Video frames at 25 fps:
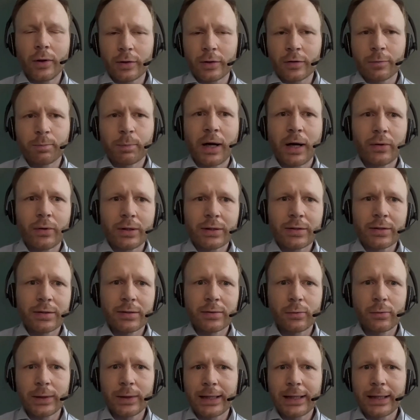
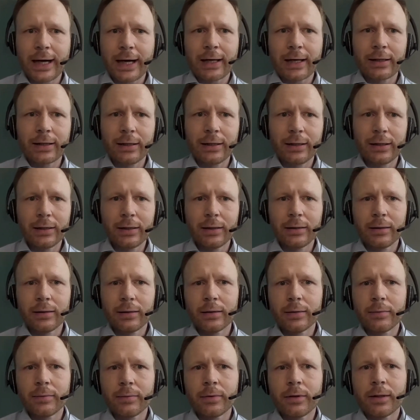horsepowers
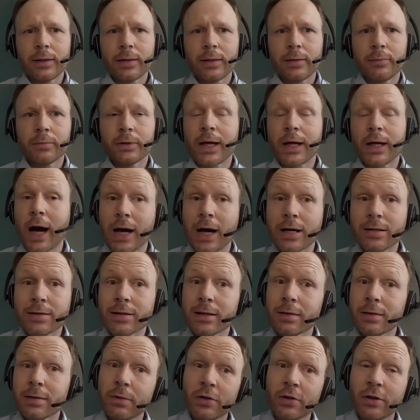regarding
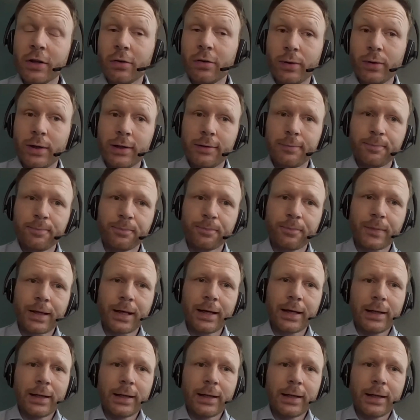cars and machinery.